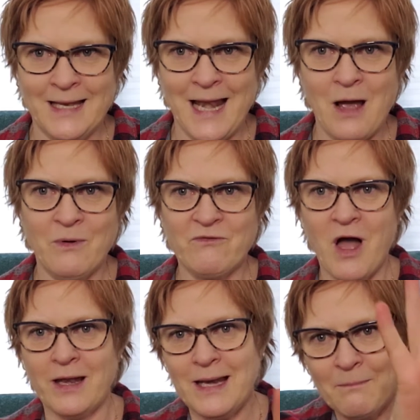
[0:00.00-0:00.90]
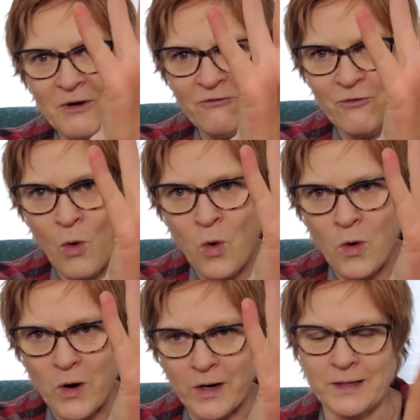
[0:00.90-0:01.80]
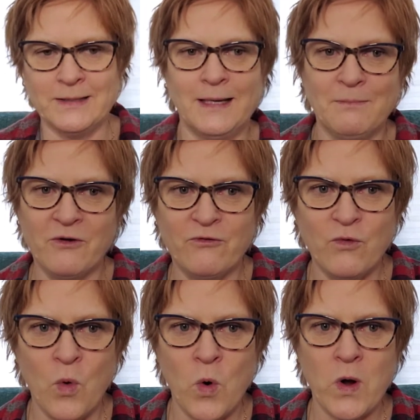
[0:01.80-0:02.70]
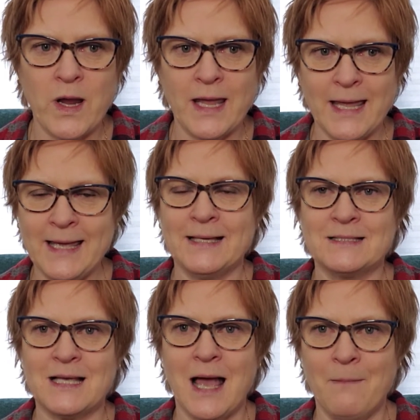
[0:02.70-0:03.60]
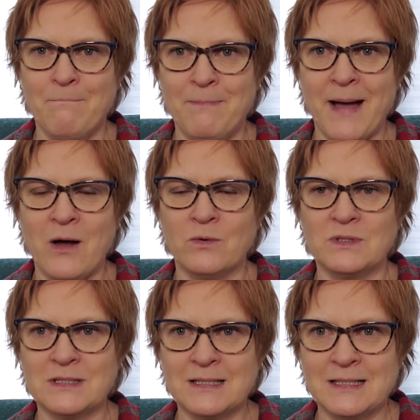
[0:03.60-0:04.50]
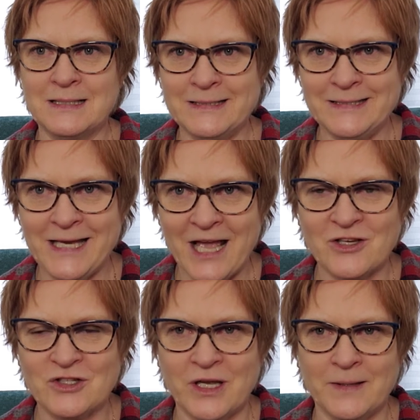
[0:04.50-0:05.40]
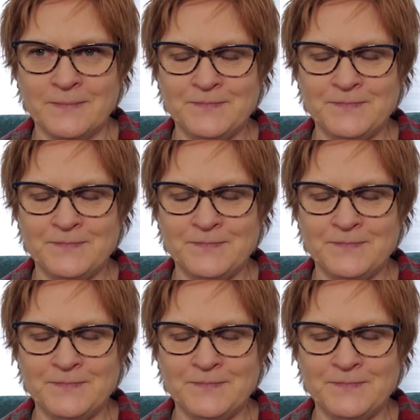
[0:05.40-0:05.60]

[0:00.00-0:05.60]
Now we've got number 4. Number 4 is about connection.